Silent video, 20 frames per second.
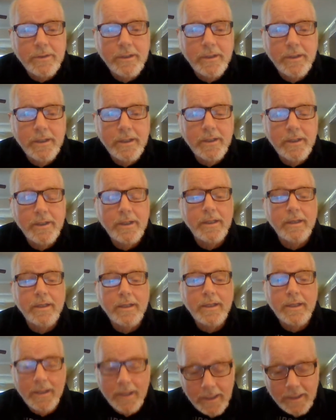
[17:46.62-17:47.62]
in there and
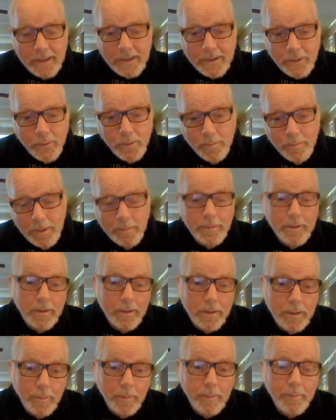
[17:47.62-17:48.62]
thinking I could do it maybe a
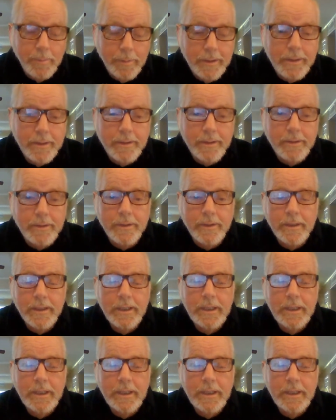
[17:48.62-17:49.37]
little bit better.